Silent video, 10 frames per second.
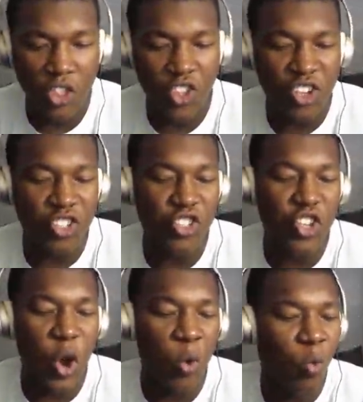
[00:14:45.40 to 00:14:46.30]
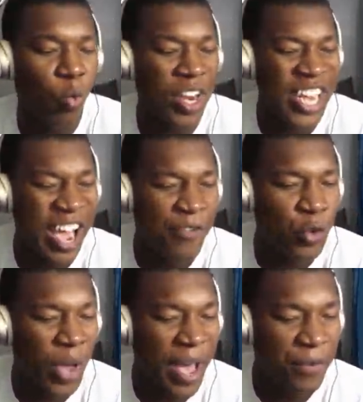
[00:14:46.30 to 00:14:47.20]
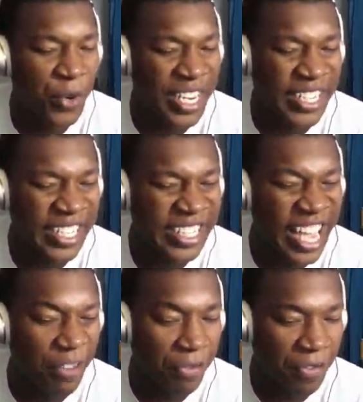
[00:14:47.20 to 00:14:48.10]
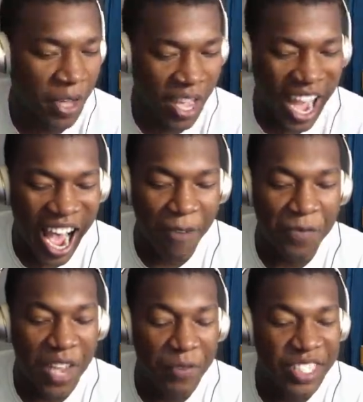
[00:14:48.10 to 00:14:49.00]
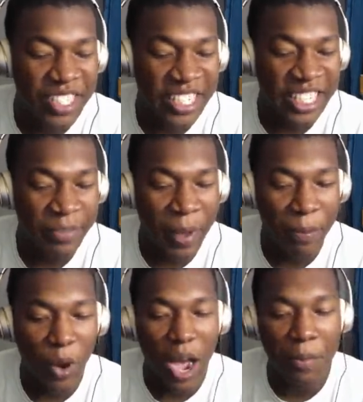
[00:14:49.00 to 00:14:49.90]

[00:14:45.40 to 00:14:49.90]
There's no. When have you ever in your life? I've never seen this, bro.